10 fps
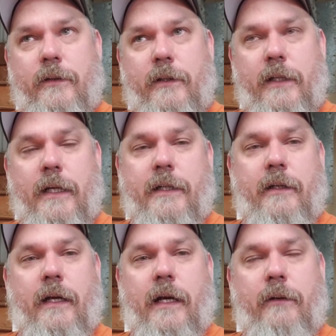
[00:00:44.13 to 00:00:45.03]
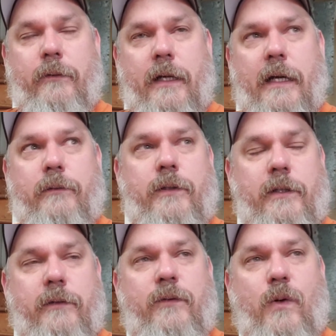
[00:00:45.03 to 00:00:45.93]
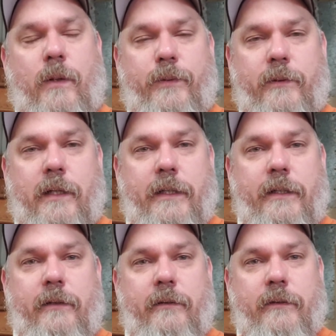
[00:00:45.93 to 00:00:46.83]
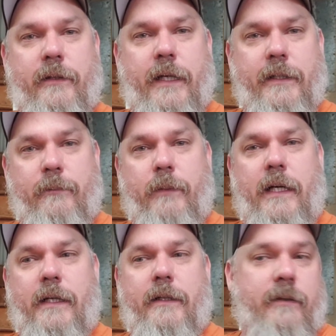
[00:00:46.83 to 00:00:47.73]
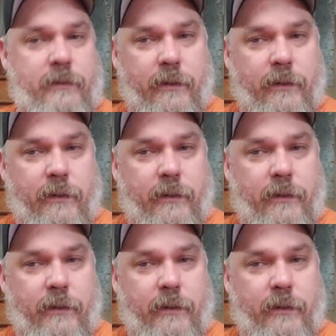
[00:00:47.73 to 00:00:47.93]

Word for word: that I could, I, I could have incorporated that in my